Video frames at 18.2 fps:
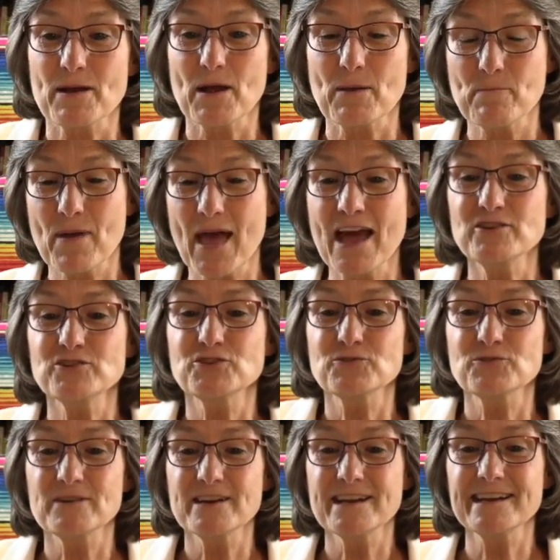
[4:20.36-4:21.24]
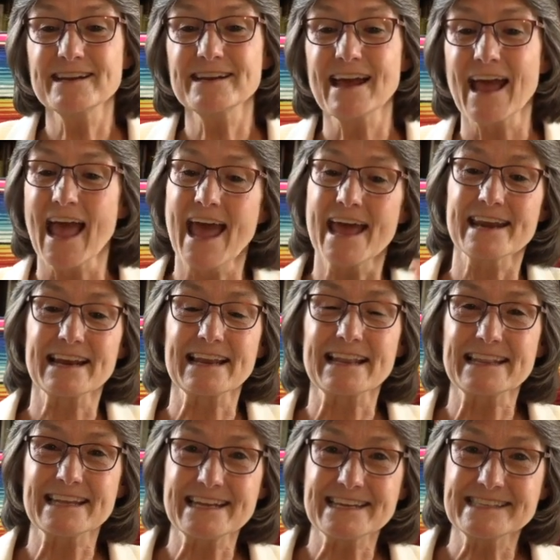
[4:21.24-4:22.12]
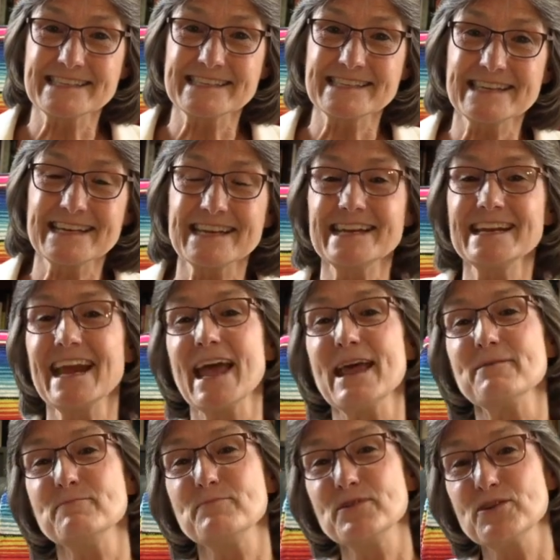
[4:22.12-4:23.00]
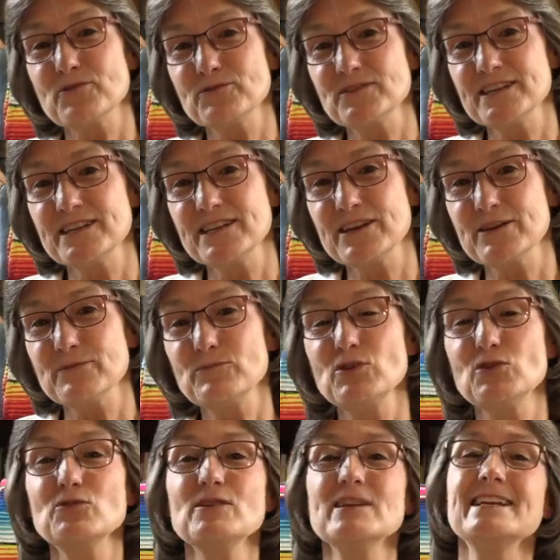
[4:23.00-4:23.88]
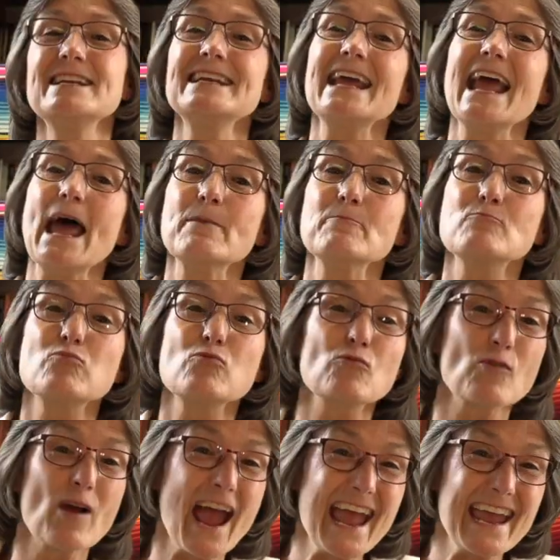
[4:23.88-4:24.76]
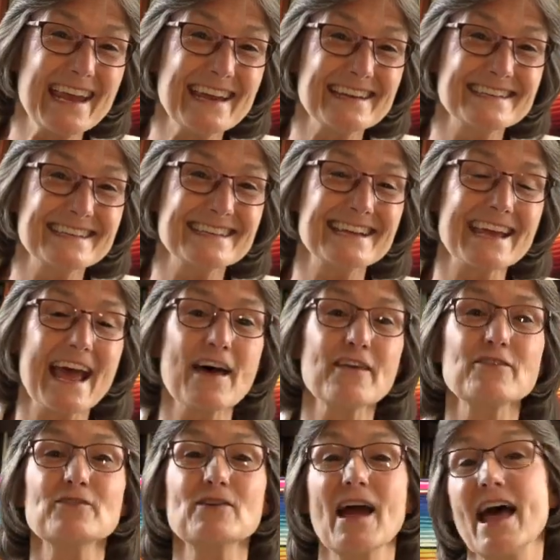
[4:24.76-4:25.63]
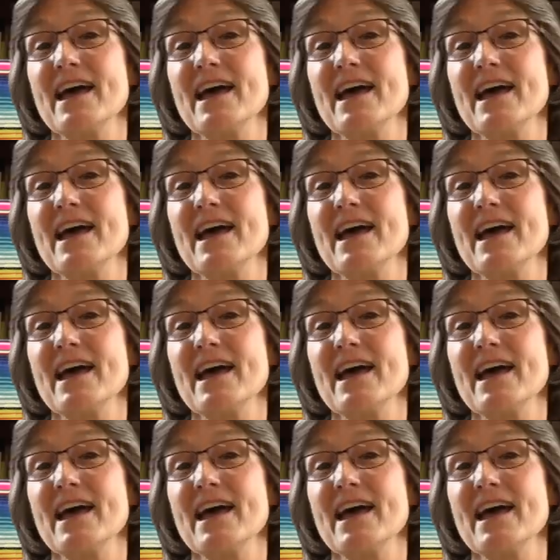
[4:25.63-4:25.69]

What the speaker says: measuring and listening and building community and praying together.